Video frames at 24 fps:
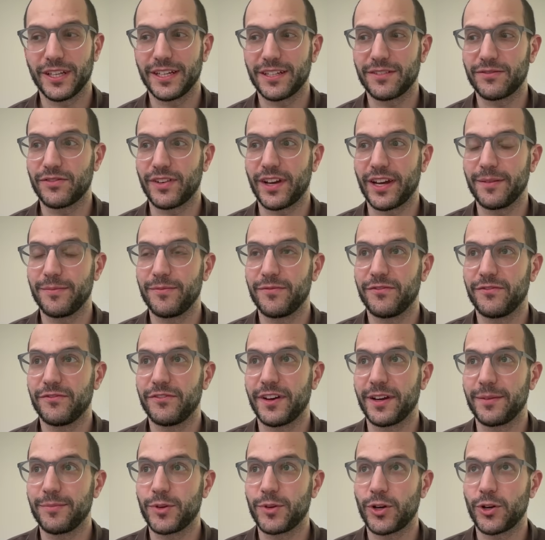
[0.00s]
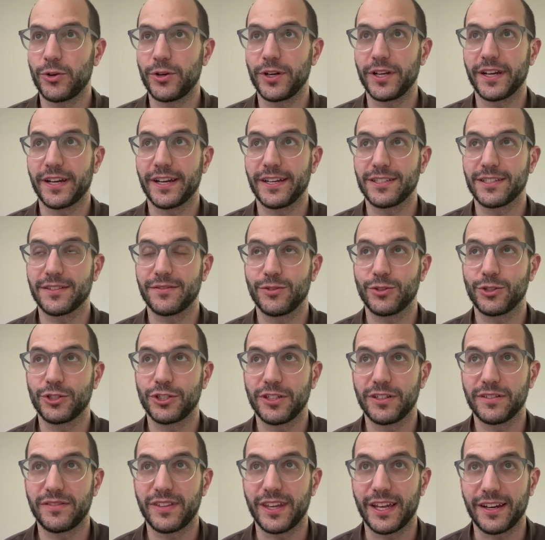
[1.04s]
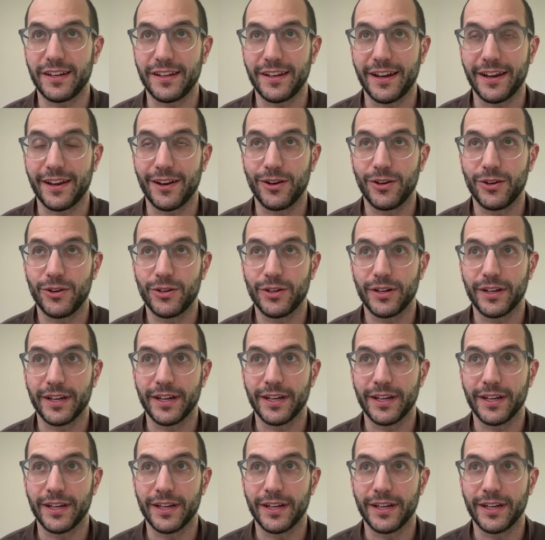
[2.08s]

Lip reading: like vibe coding has a version of that now,